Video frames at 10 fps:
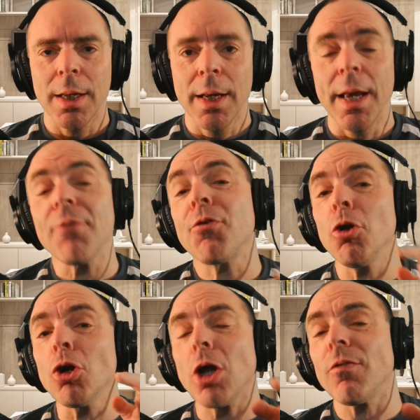If you
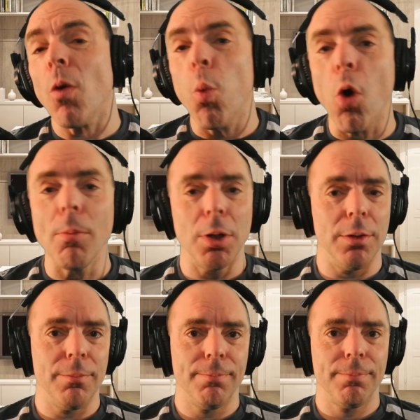look at a woman,
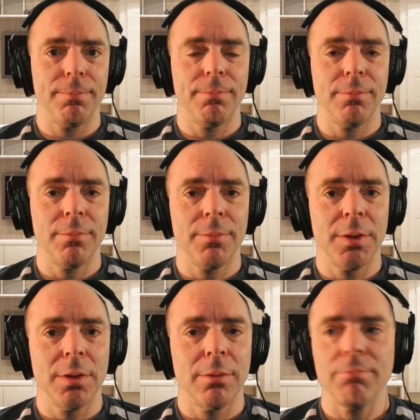
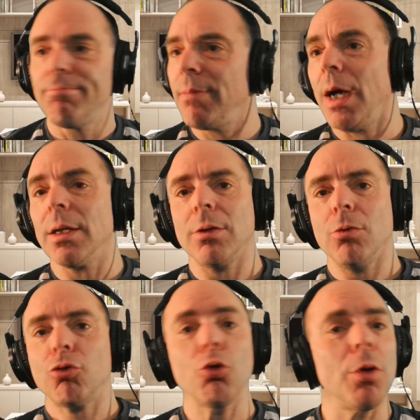I don't know,
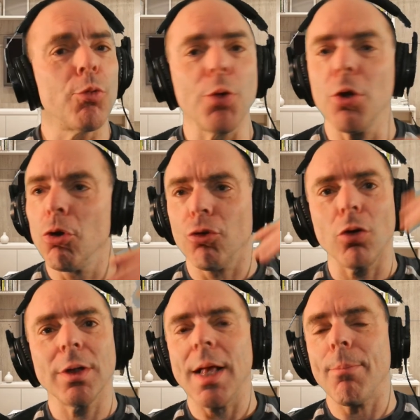33 years old
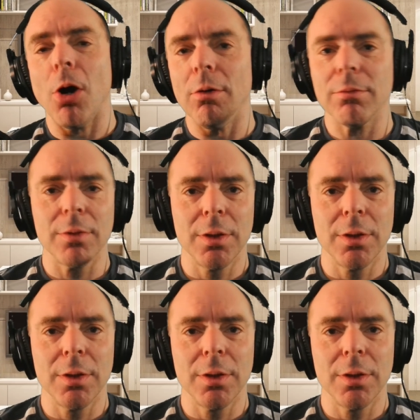and above,